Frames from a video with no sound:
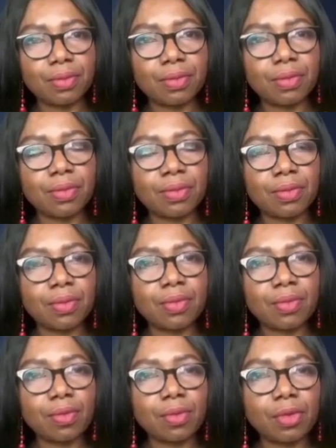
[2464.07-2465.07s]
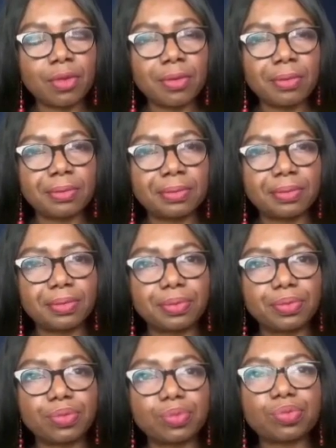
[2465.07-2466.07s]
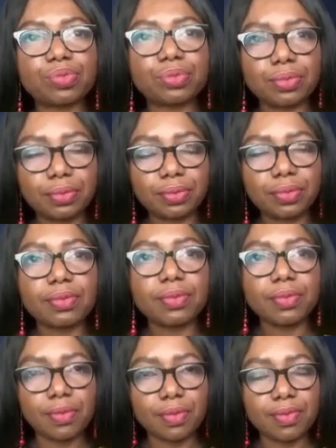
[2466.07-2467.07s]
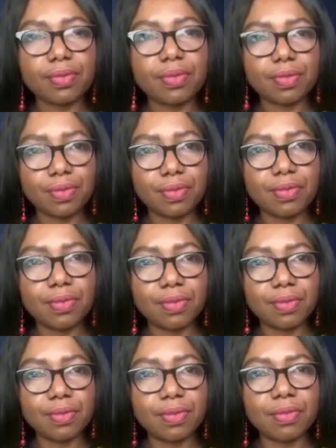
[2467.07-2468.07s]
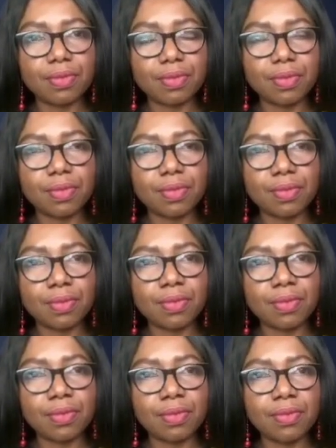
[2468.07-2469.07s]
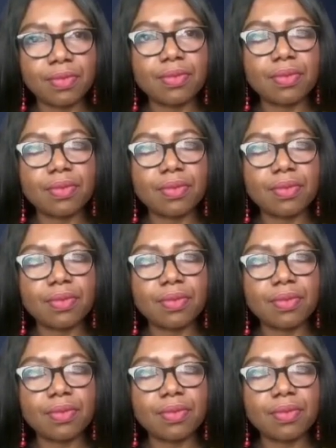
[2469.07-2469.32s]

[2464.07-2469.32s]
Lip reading: [no speech]